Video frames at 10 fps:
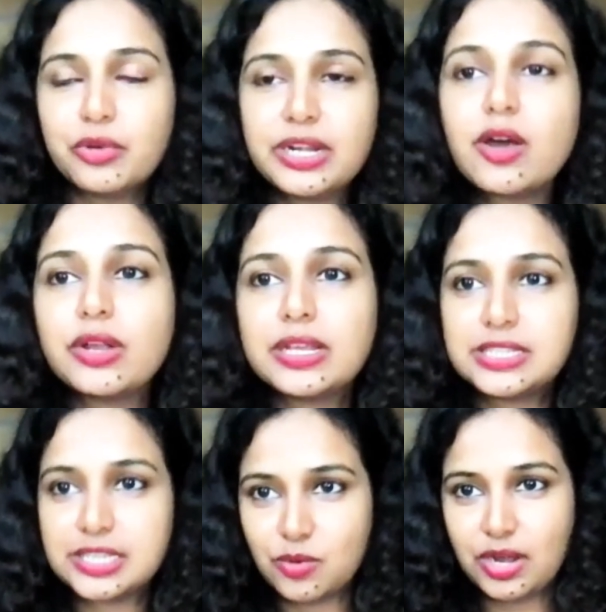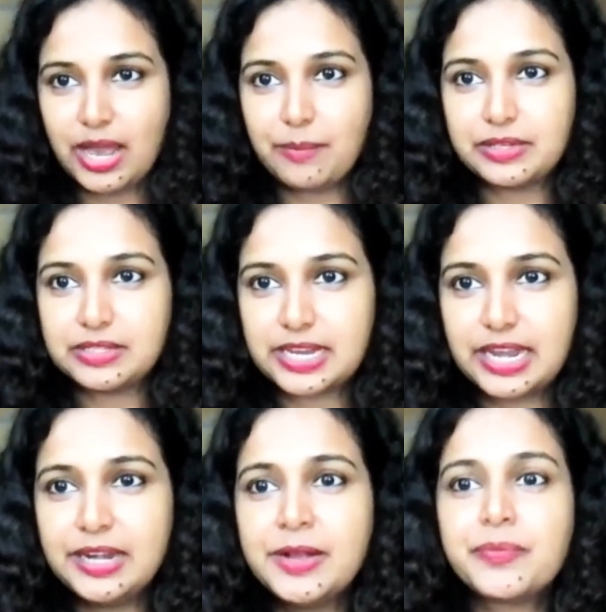put it out and see what happens,
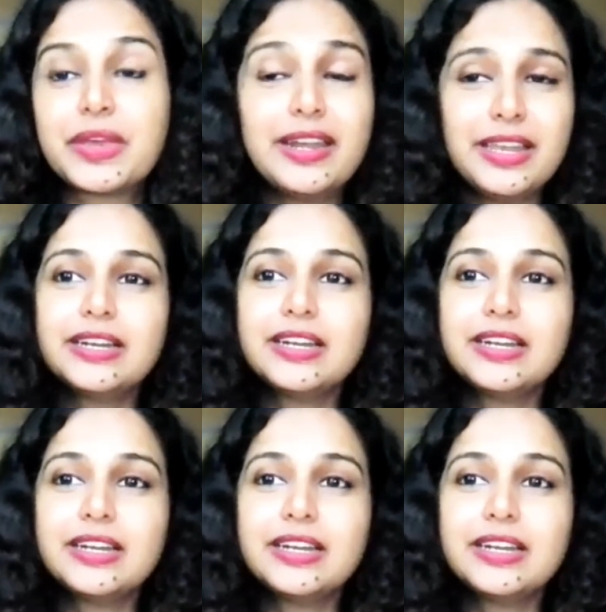right? And it's